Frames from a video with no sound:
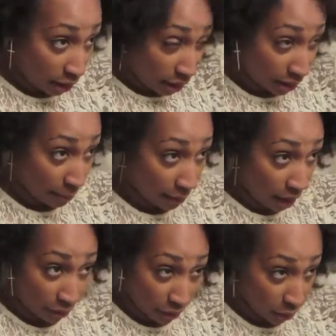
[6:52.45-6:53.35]
keep it
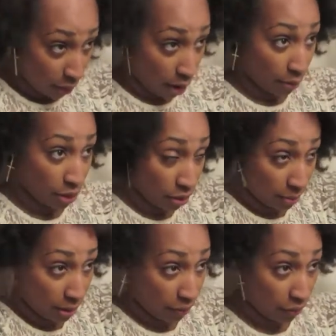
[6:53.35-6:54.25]
healthy, so I always trim
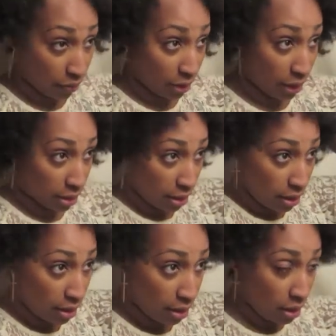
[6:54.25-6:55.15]
it if it needs it.
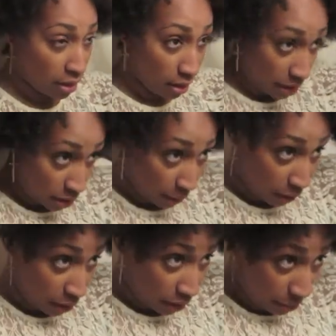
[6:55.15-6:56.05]
It's better
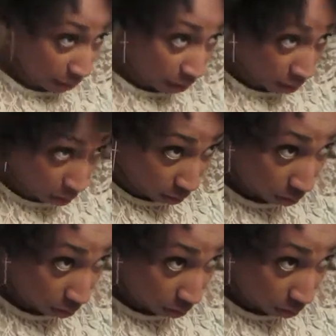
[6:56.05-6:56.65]
than it being long.